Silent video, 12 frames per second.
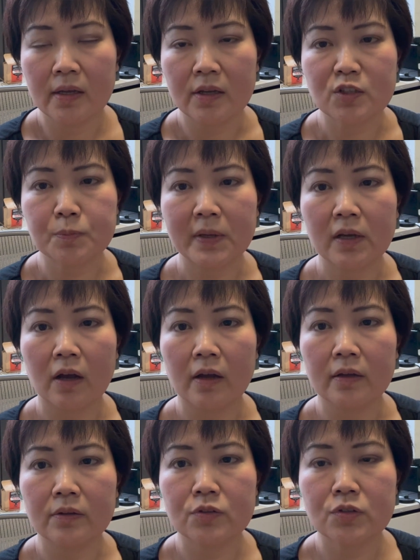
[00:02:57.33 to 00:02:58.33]
is
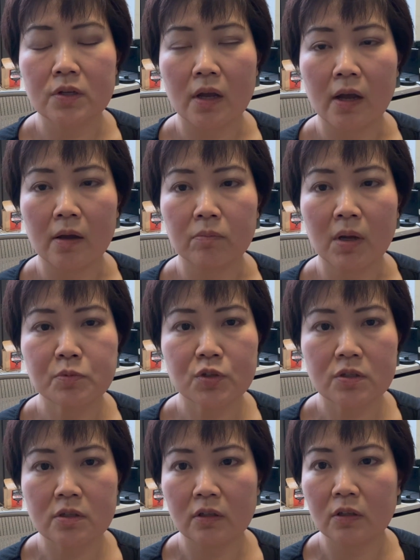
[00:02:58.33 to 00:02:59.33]
because I'm
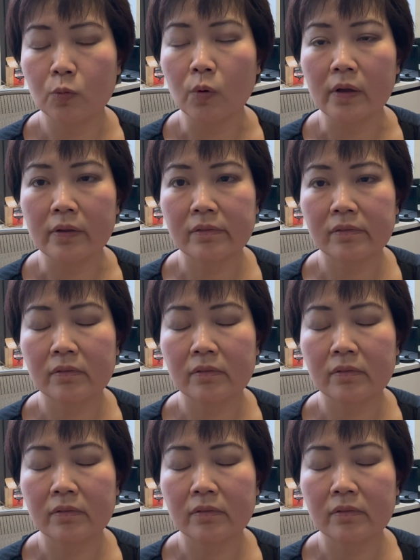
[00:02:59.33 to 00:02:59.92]
just dealing with